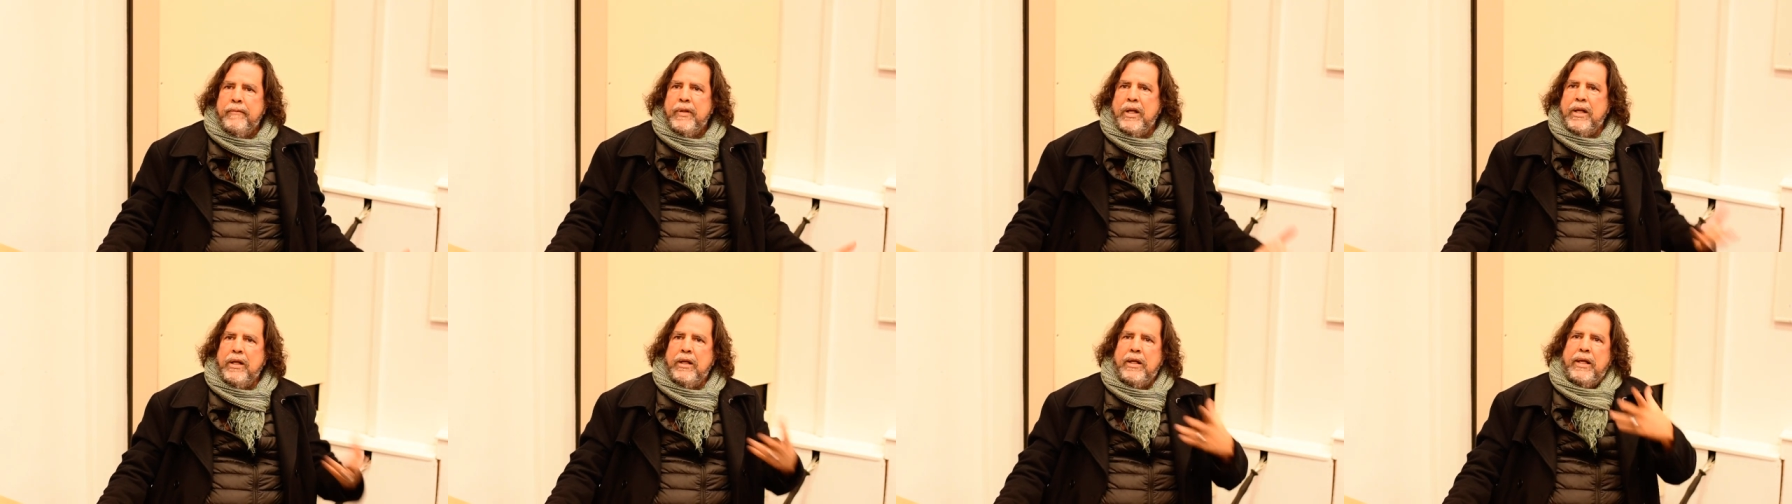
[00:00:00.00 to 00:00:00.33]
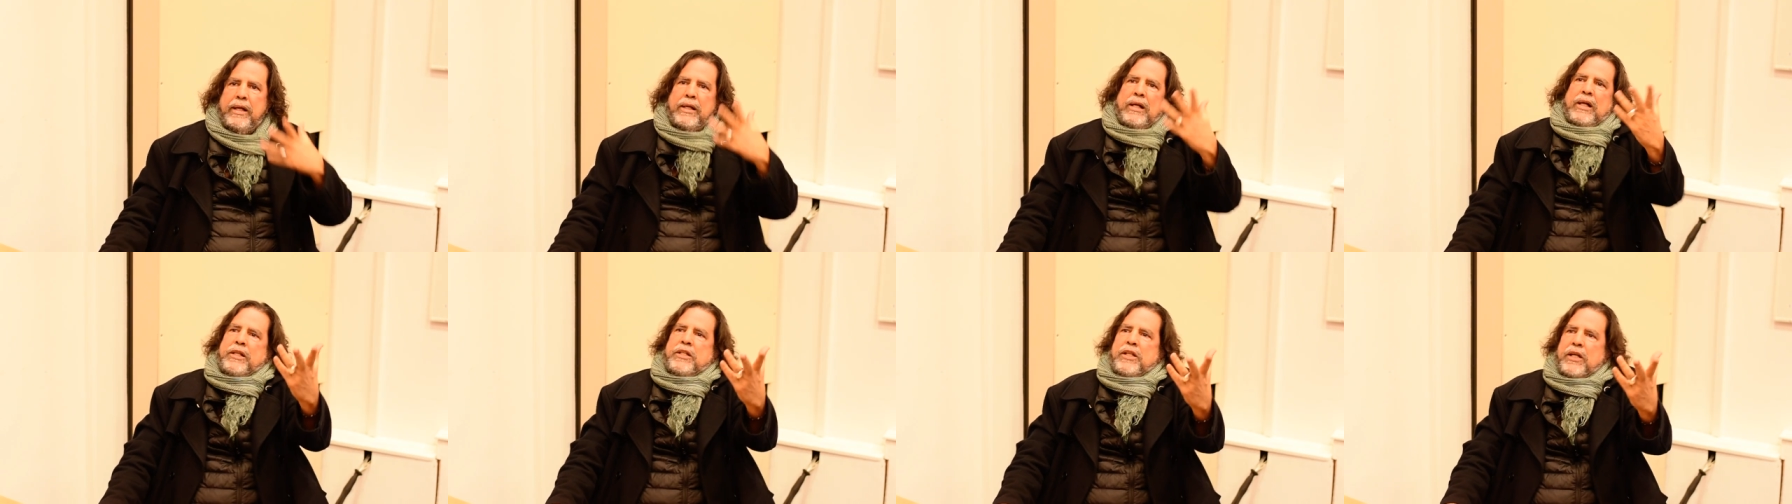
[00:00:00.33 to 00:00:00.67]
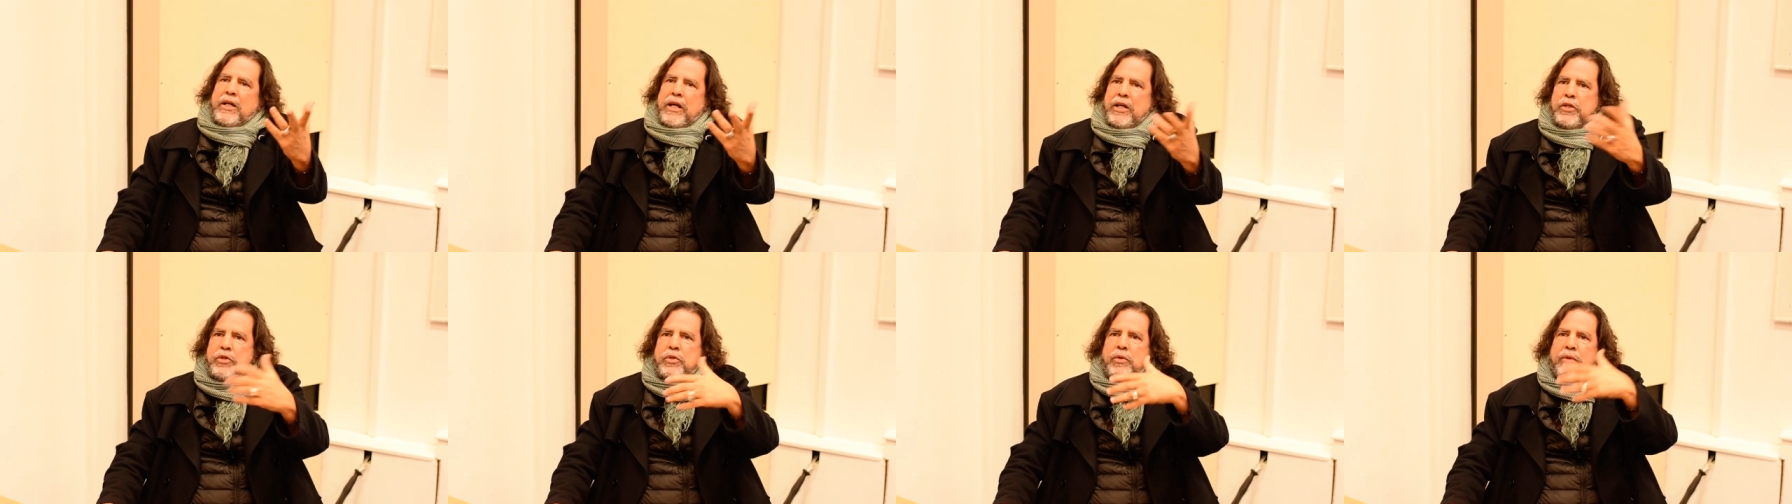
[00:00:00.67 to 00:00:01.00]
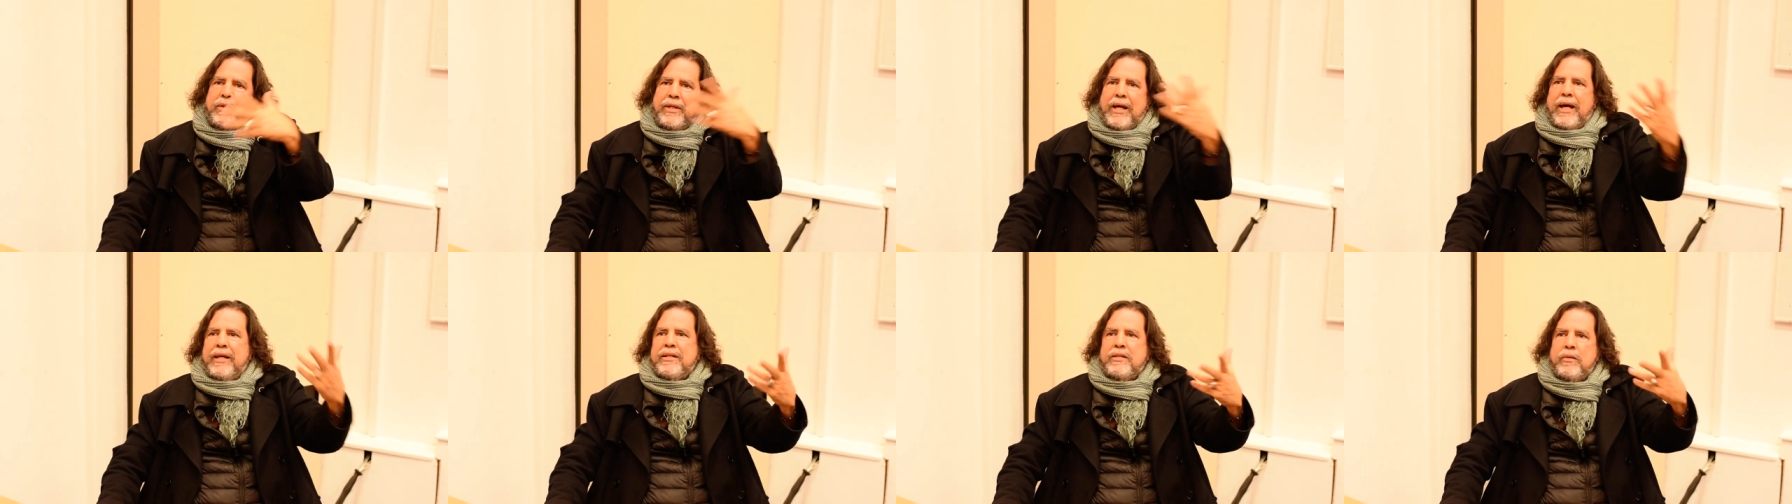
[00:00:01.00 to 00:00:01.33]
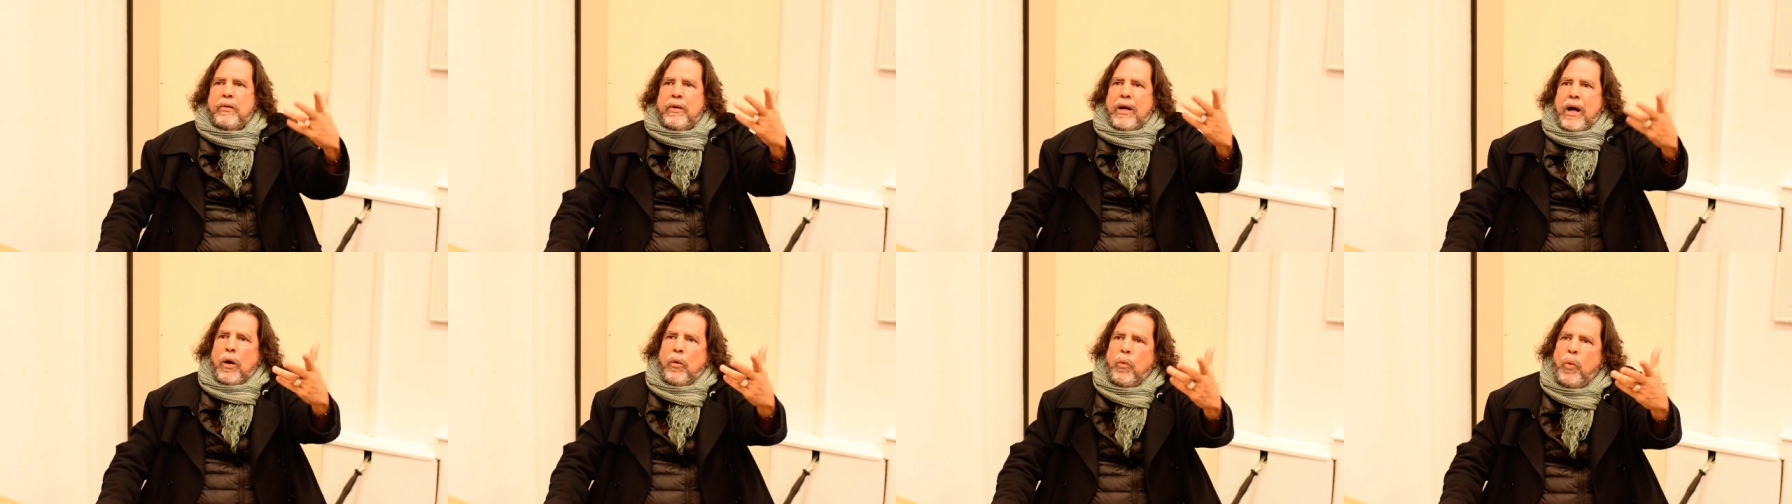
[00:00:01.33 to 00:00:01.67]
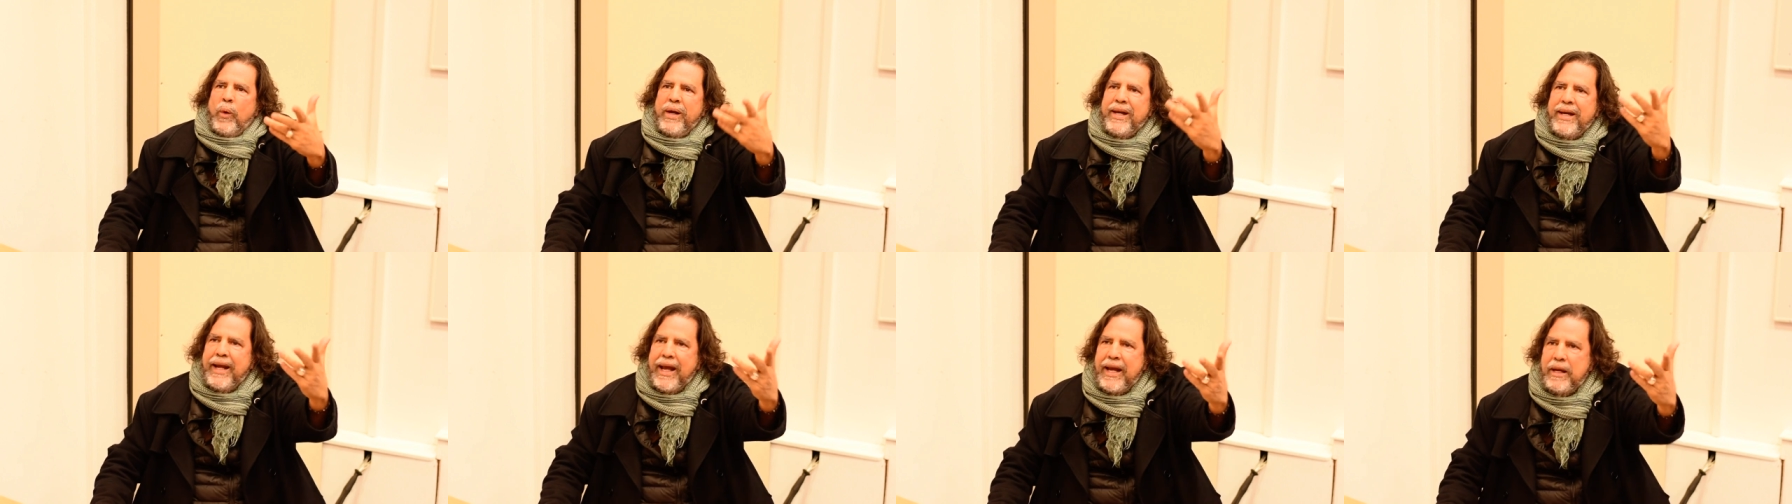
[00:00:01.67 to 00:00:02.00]
In the literature, that's how
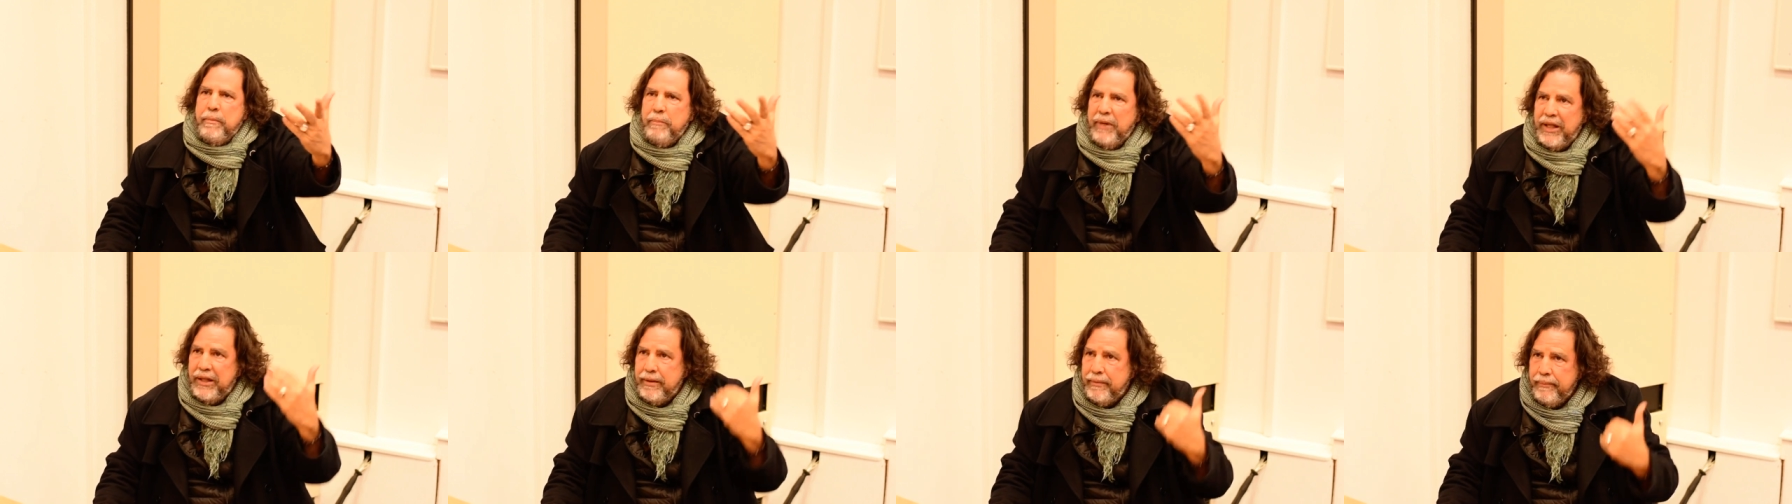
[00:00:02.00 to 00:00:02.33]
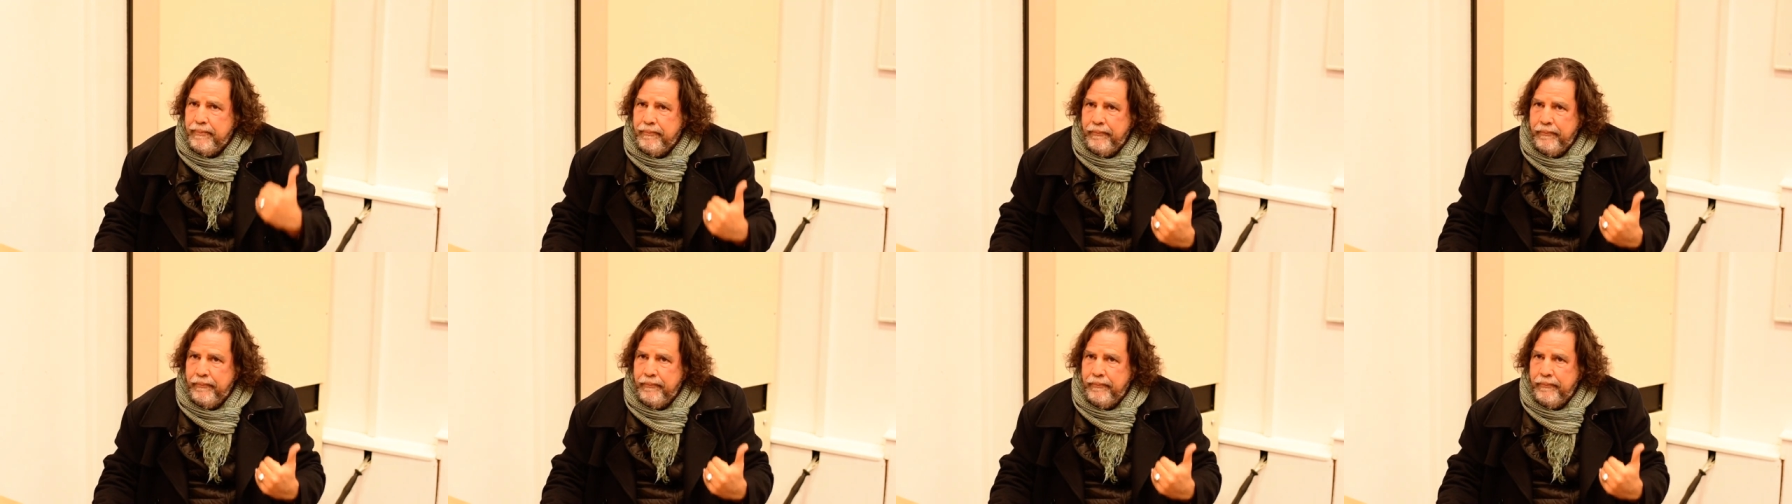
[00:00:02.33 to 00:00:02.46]
we name it.